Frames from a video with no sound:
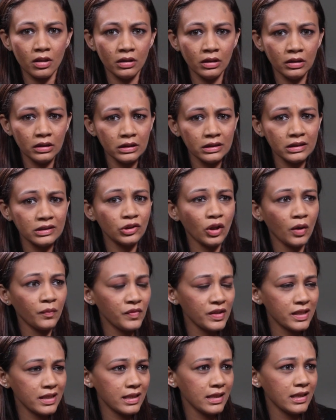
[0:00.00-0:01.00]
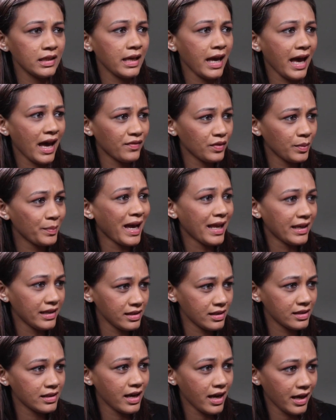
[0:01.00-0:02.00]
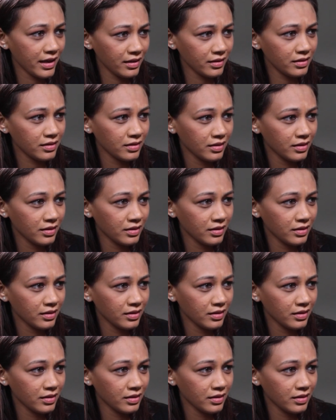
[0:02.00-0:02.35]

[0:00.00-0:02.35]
Third is obviously have a balanced diet.